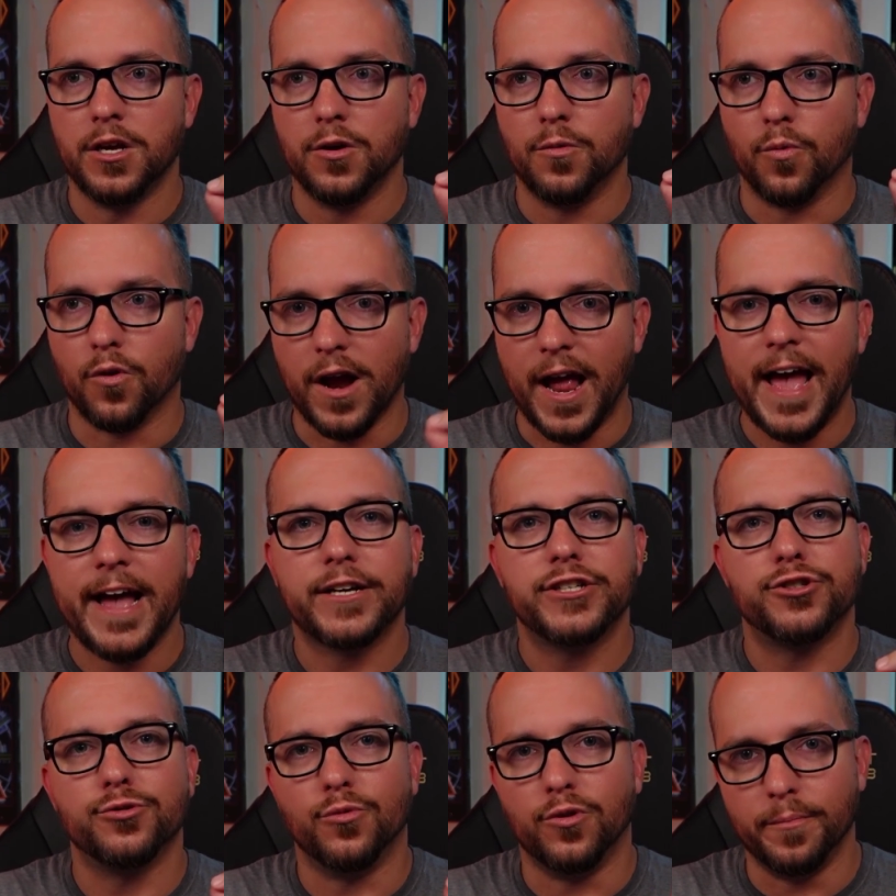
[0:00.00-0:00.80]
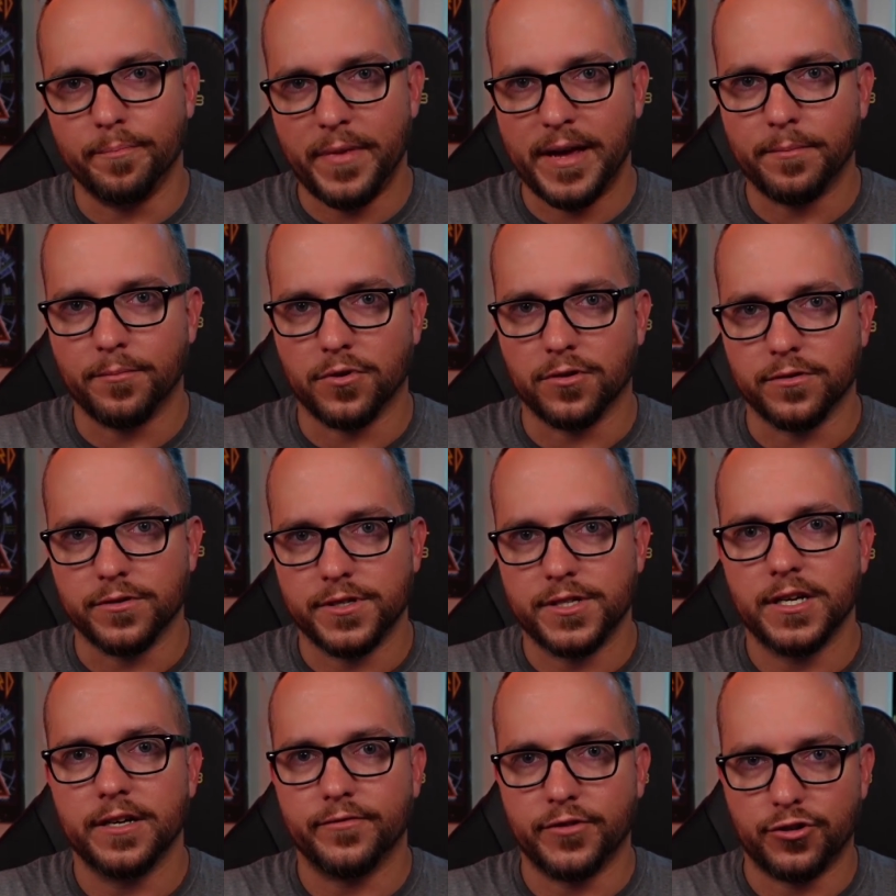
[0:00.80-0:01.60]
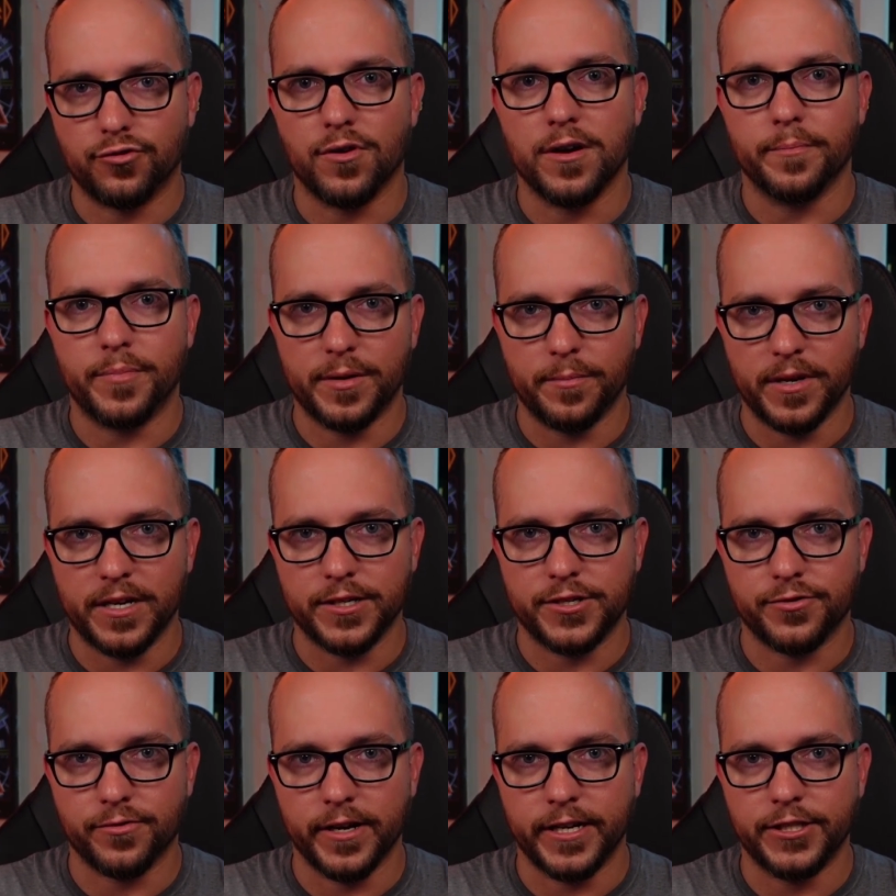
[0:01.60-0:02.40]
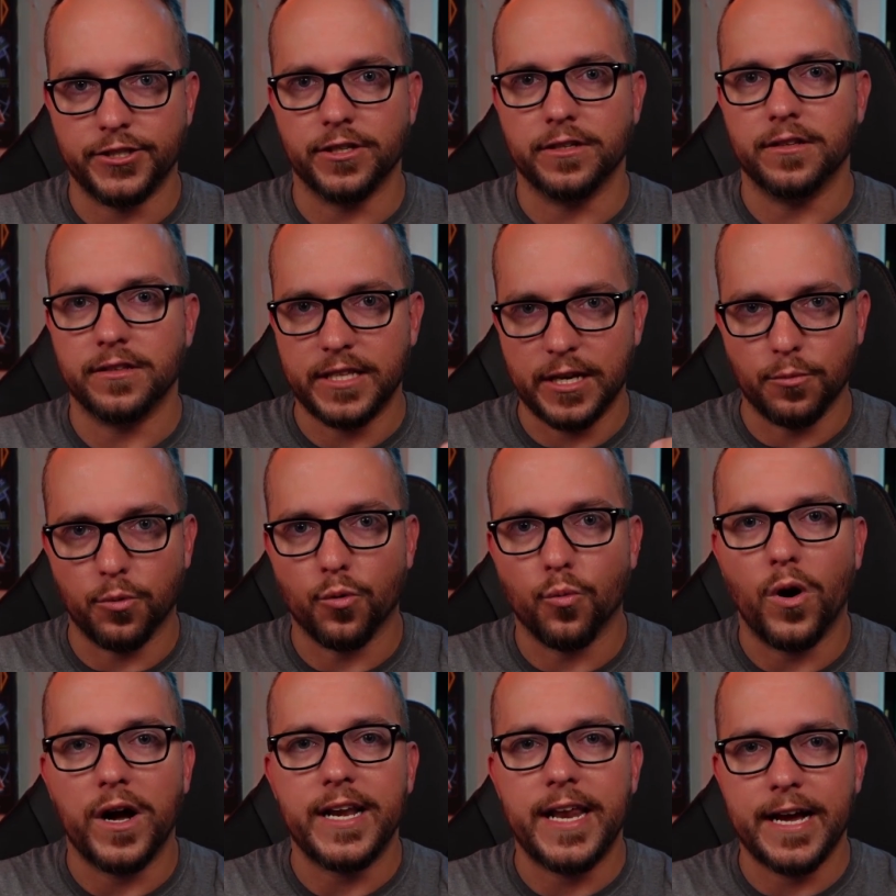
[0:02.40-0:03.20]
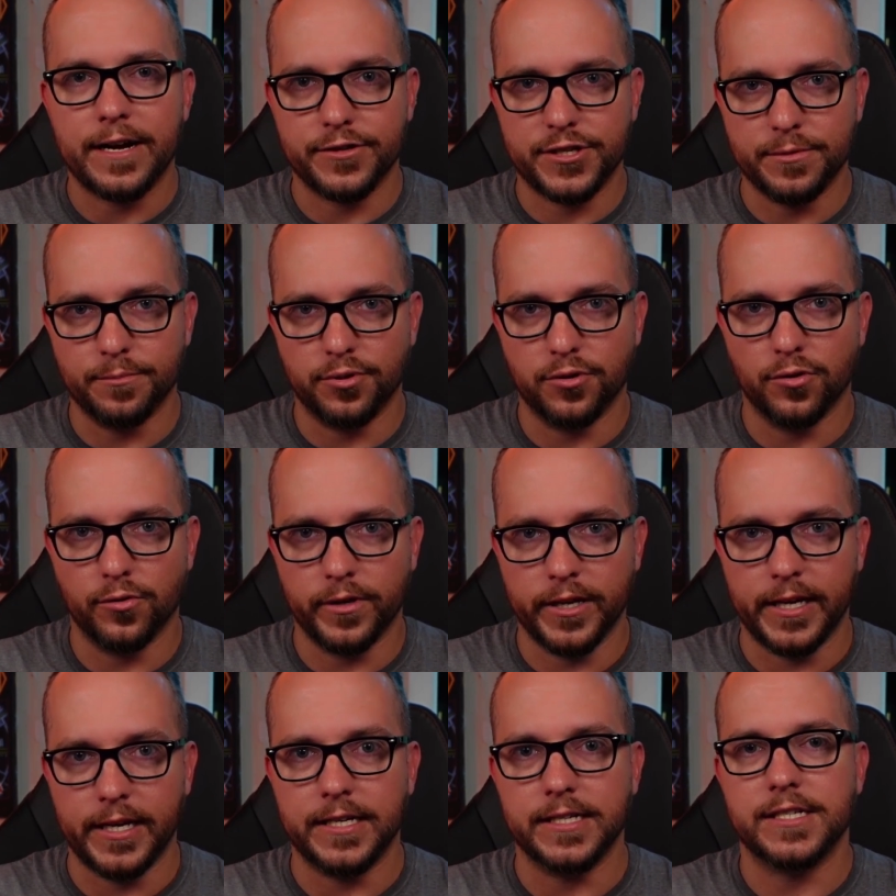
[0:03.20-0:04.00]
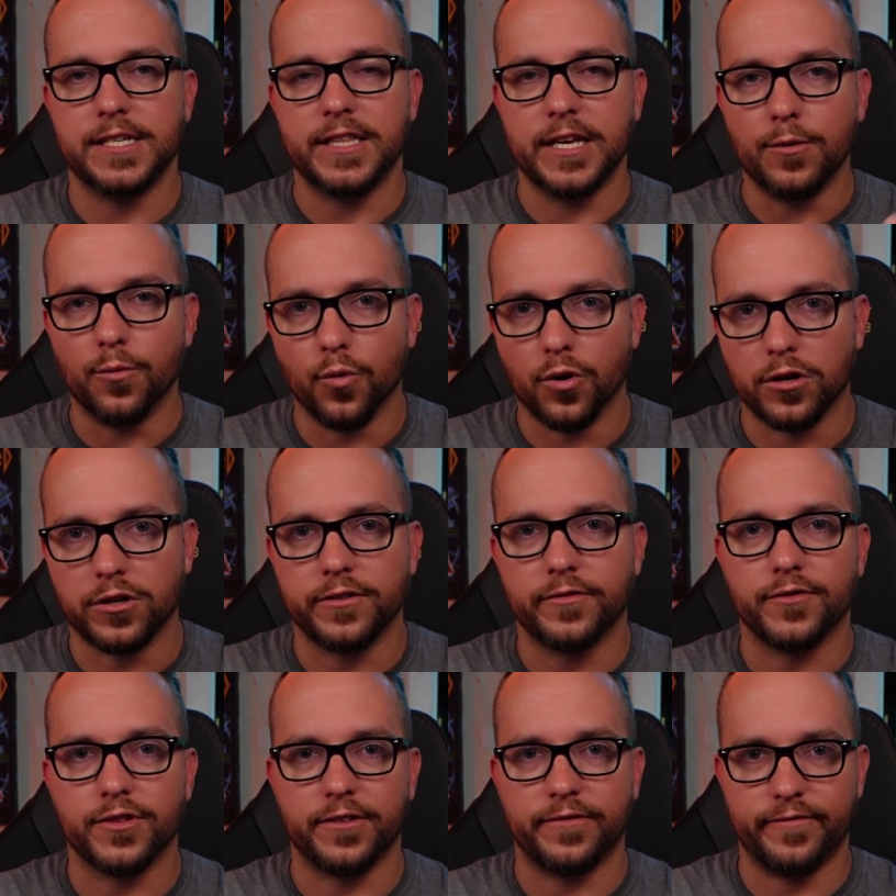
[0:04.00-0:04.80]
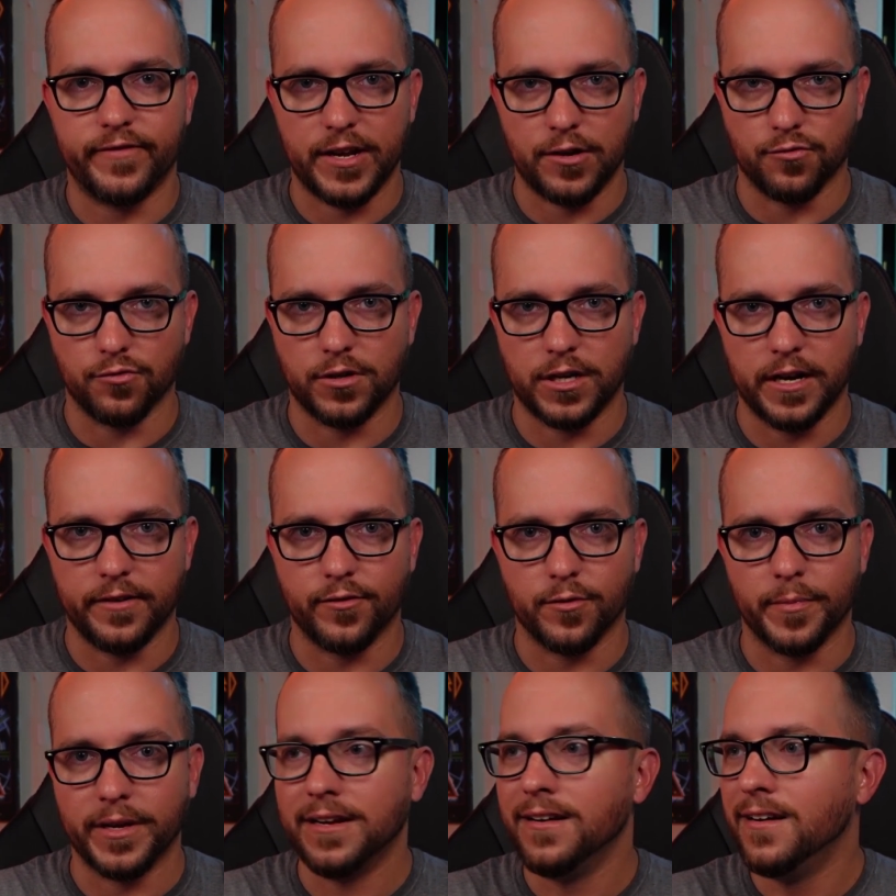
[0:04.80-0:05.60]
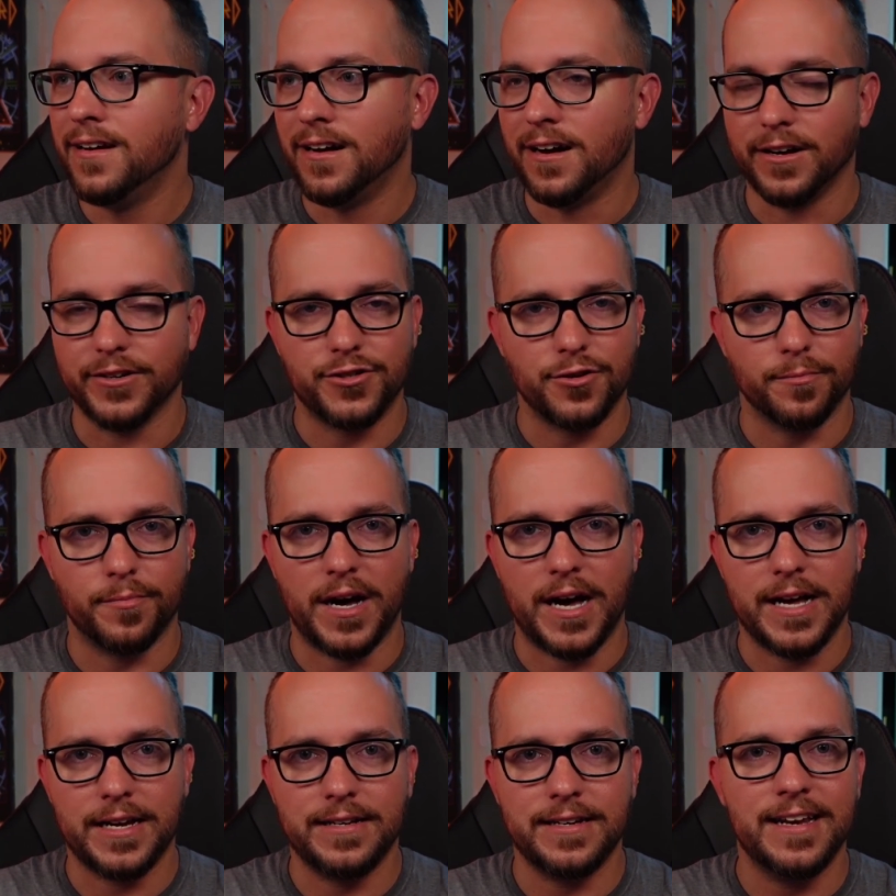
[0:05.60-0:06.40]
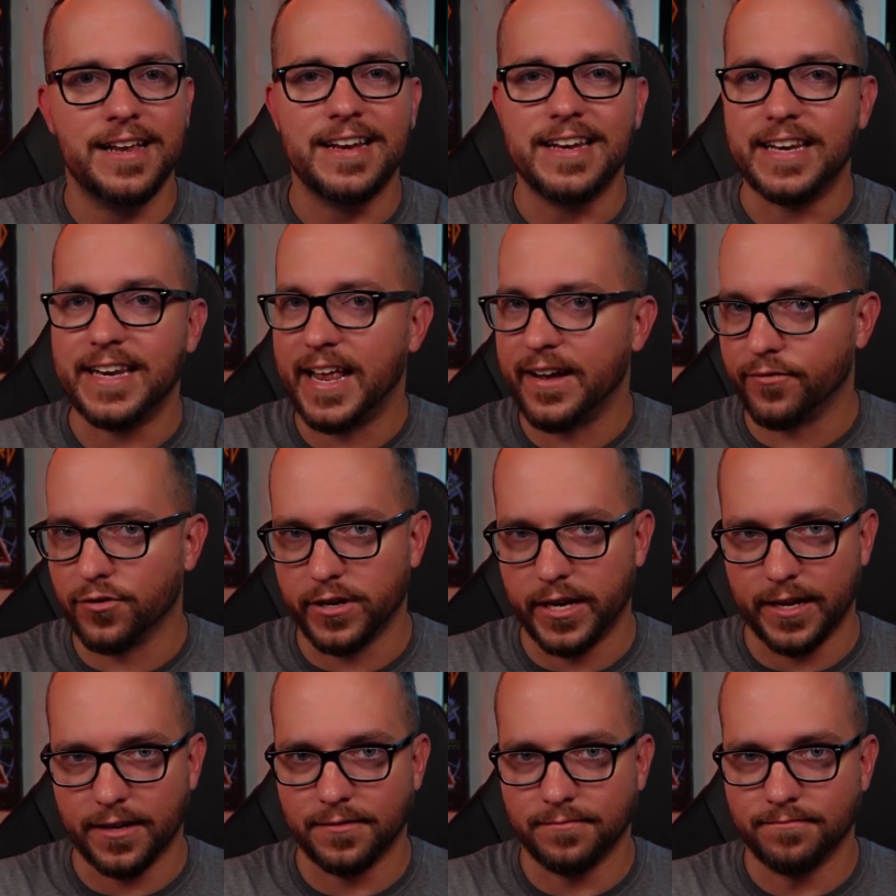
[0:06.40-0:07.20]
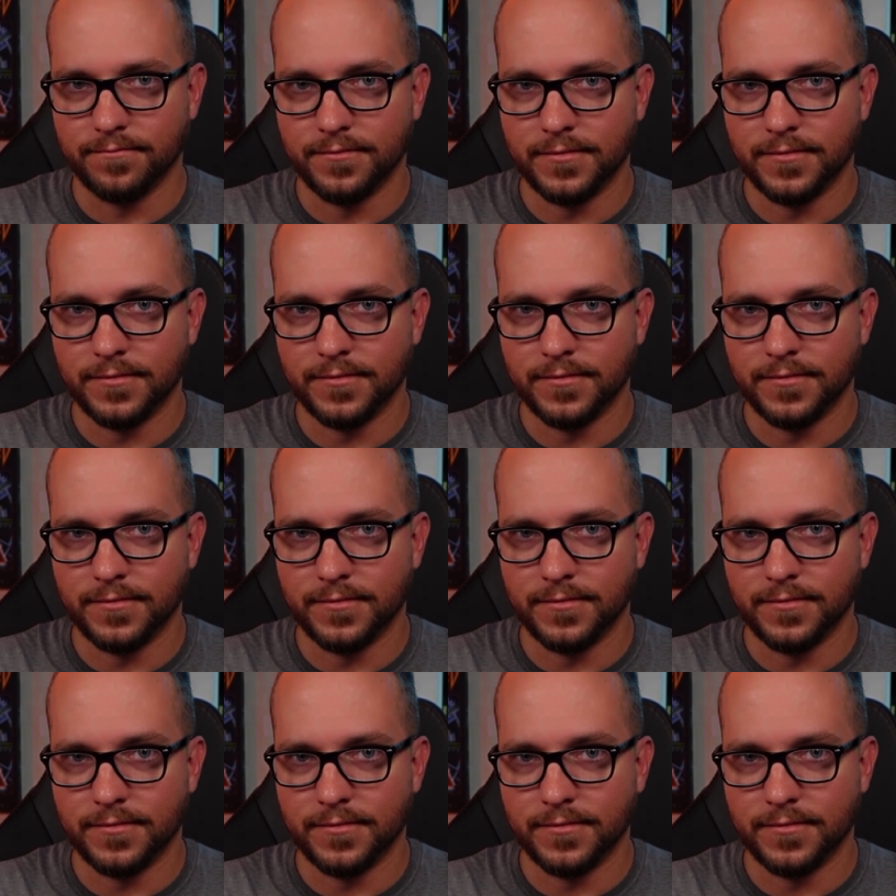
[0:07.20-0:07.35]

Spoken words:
were actual members of the Trump administration. They were White House employees. They worked for the federal government. Hunter Biden never did.